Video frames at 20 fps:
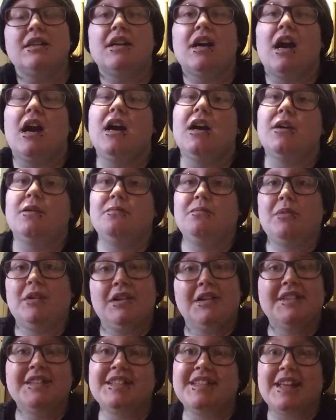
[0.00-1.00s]
um,
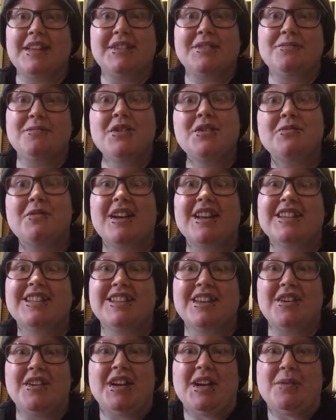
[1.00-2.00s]
the sounds of motorbikes
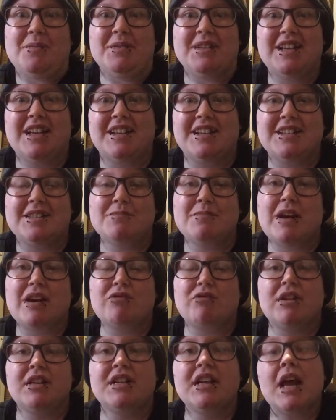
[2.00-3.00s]
going up and down in the
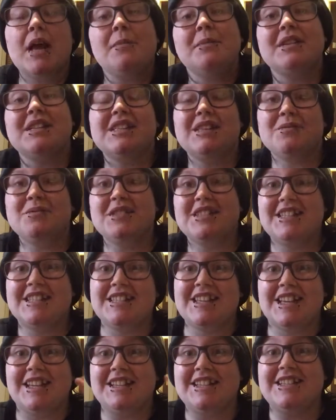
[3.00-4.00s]
background because someone's
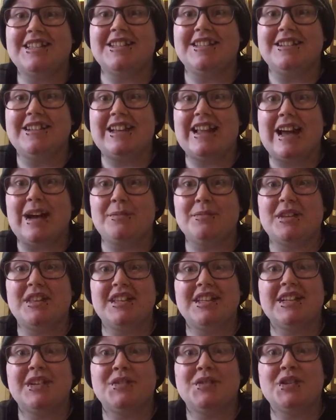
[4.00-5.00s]
deciding to do laps. I
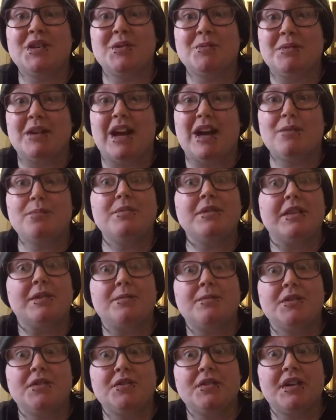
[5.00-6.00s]
think they've stopped now but they've
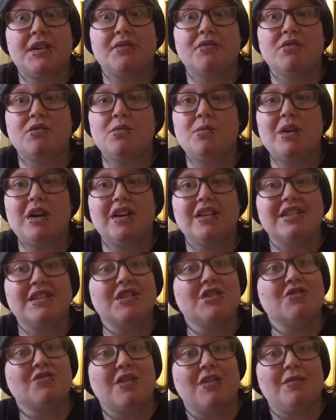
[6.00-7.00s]
been doing it for a while and
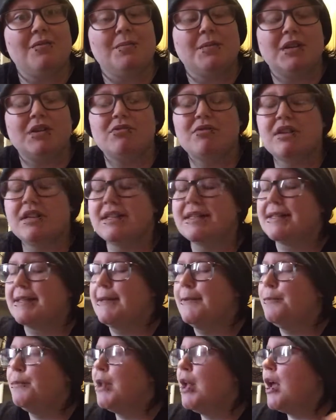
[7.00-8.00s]
it's driving me
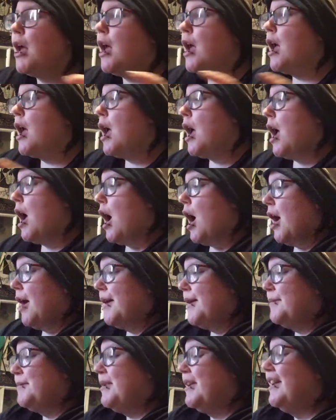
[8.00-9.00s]
crazy.
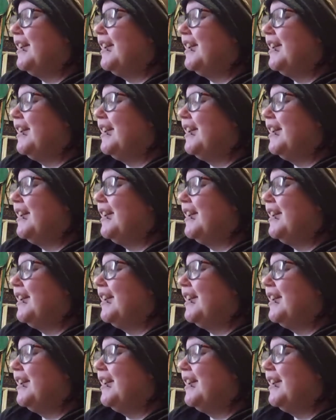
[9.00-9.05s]
Um,